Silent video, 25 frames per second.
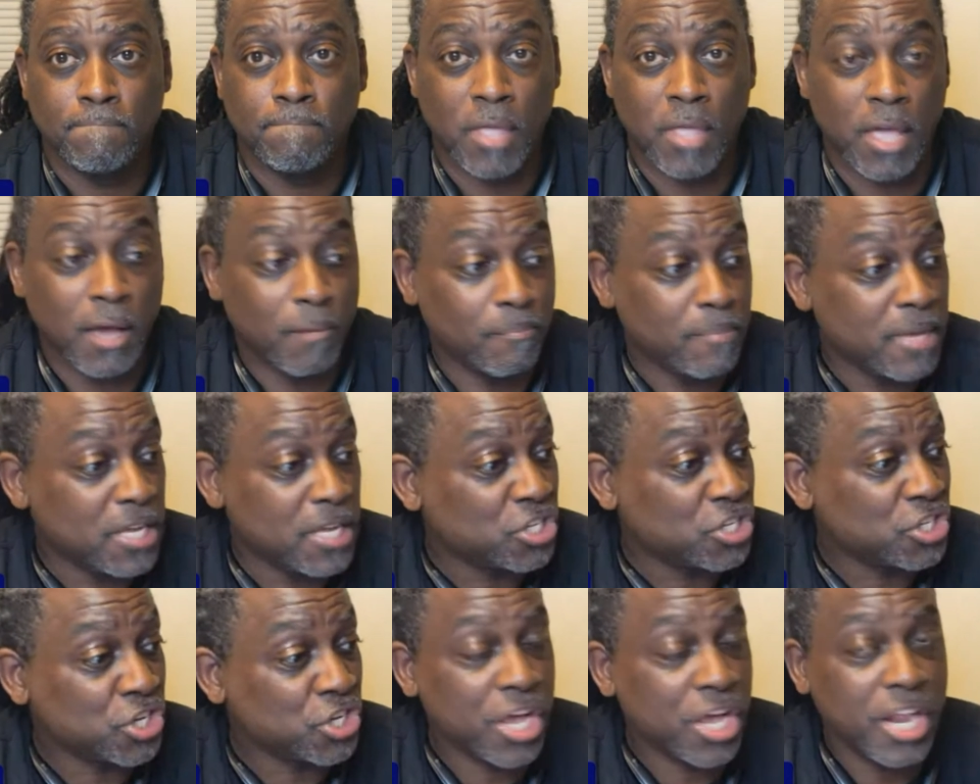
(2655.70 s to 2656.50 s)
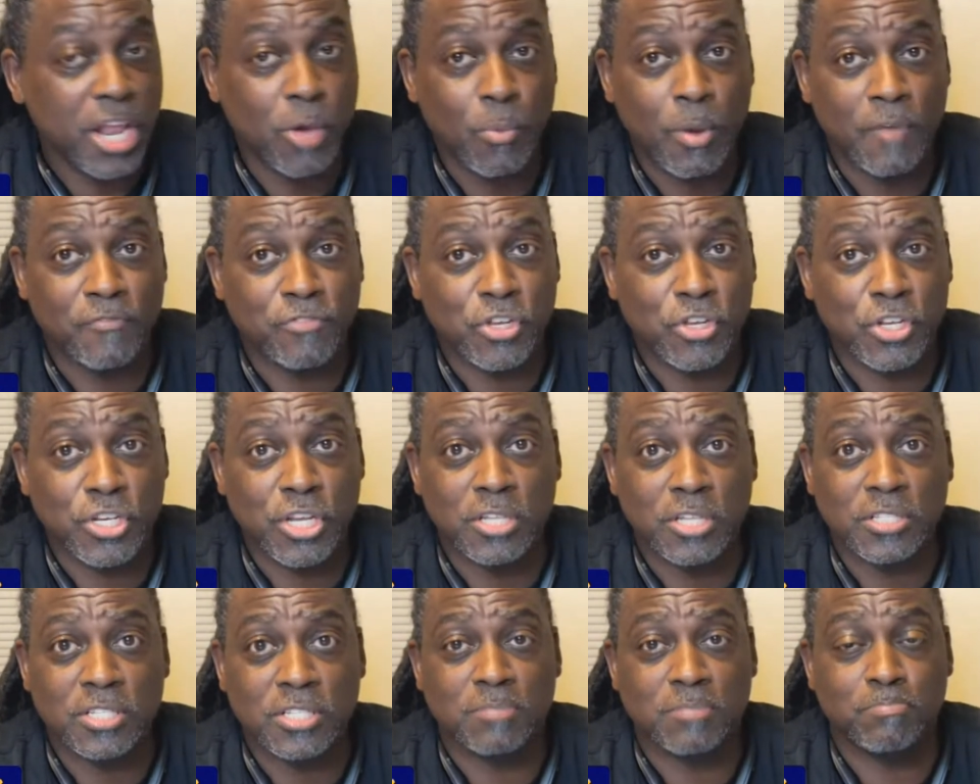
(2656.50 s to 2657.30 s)
Now, me sharing it with you
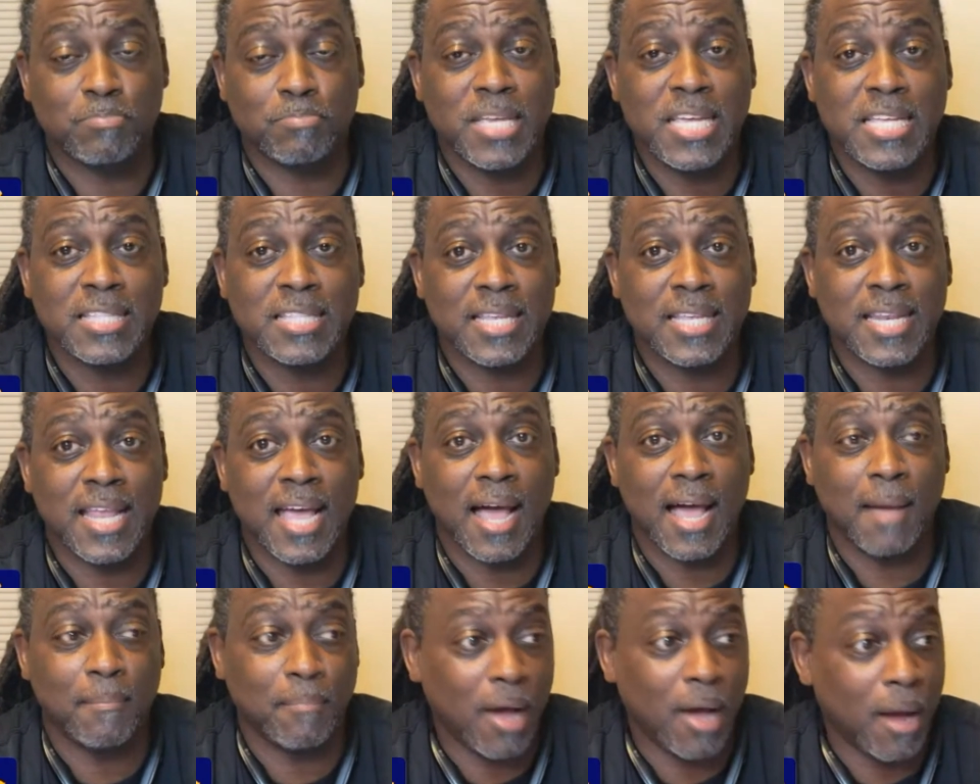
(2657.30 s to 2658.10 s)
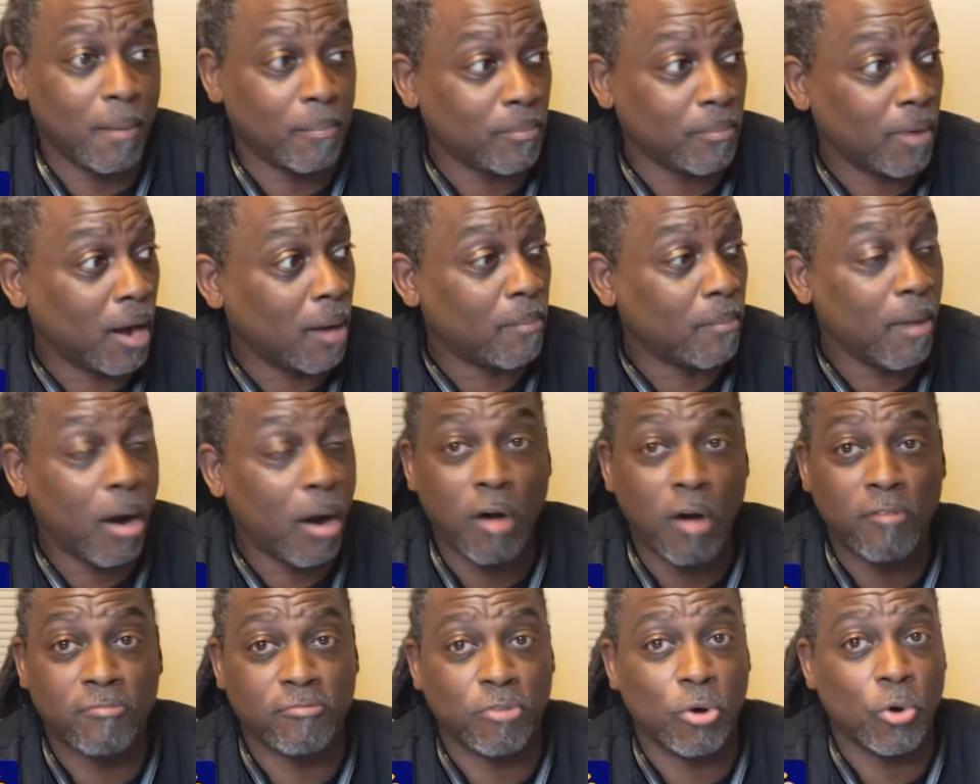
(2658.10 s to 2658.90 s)
doesn't mean that I'm
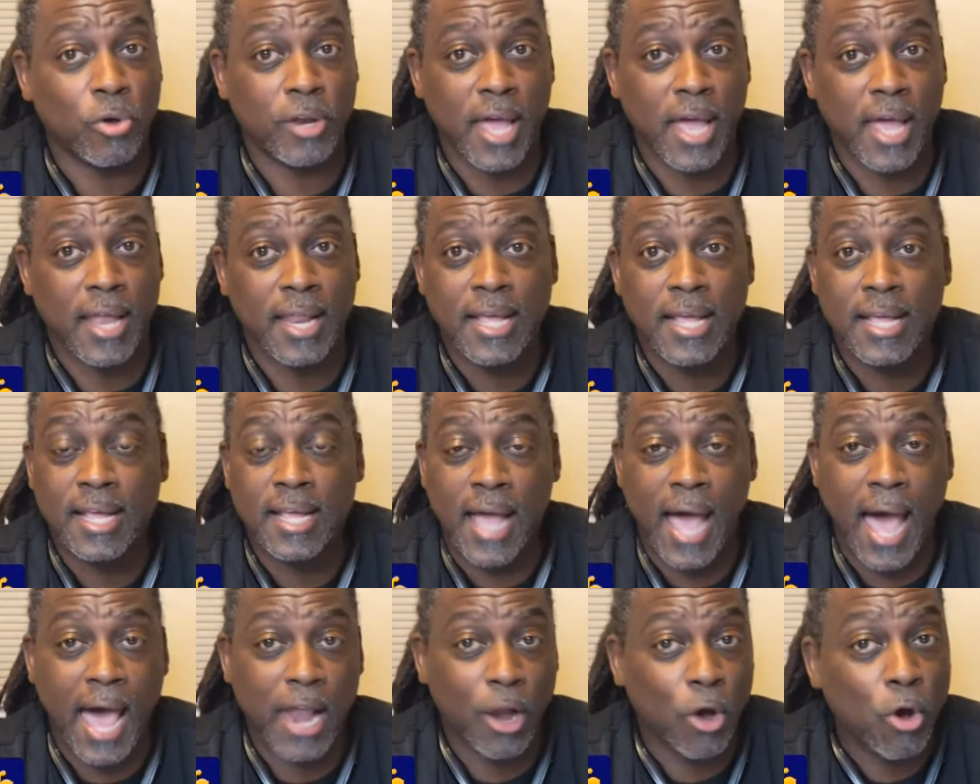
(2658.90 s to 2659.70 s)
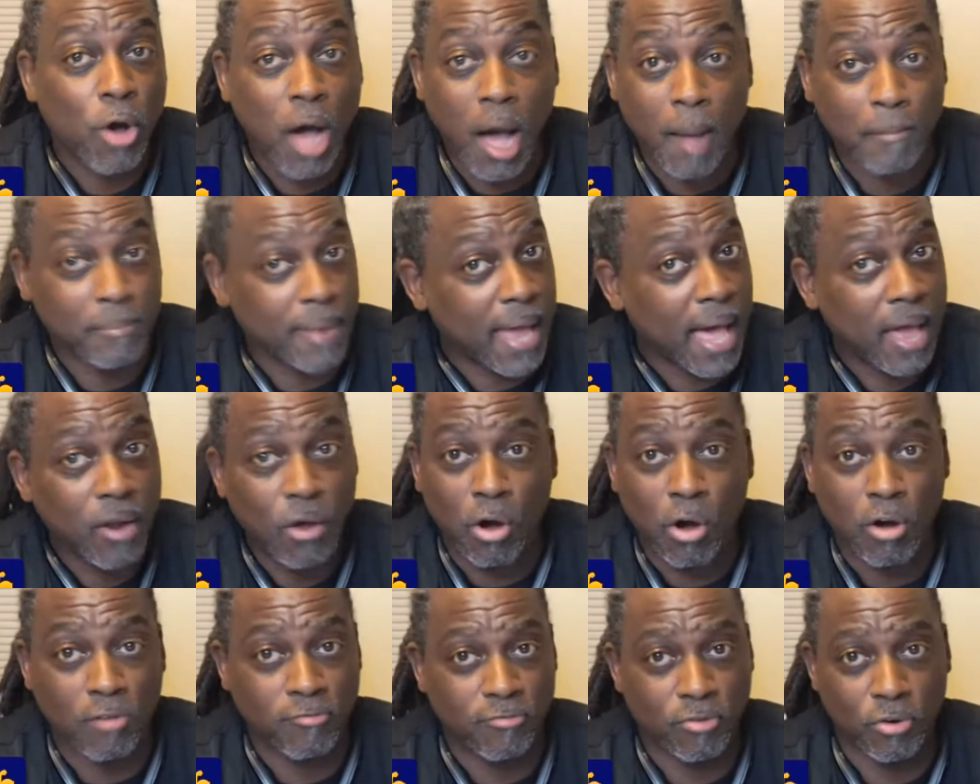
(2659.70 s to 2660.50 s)
all for that. I'm
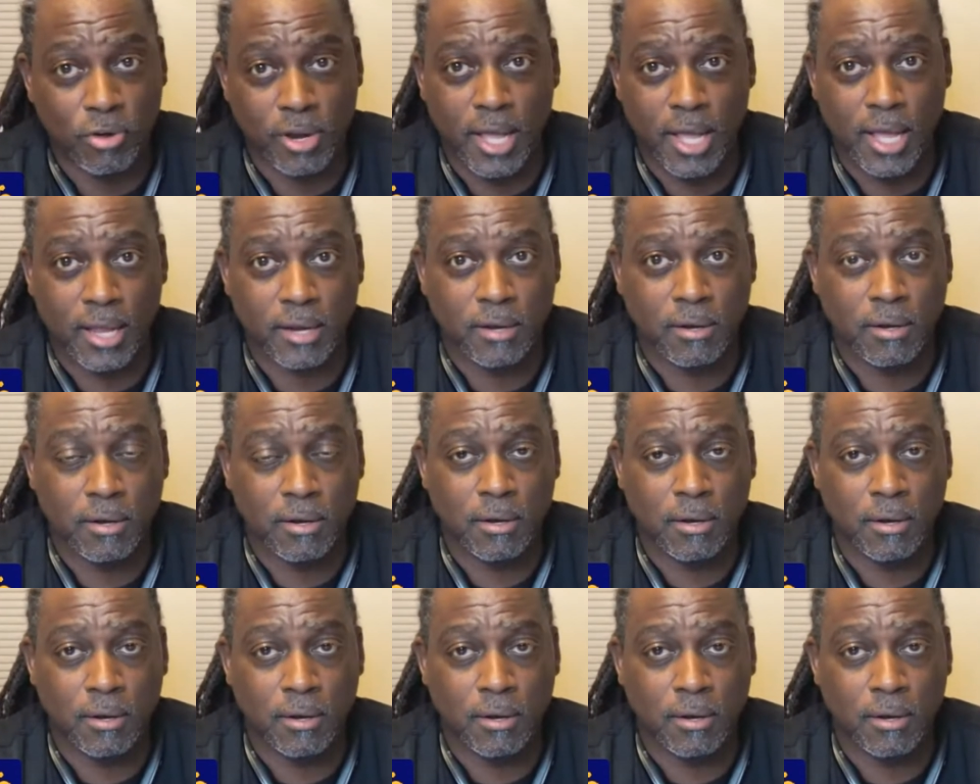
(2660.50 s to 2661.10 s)
not all for that.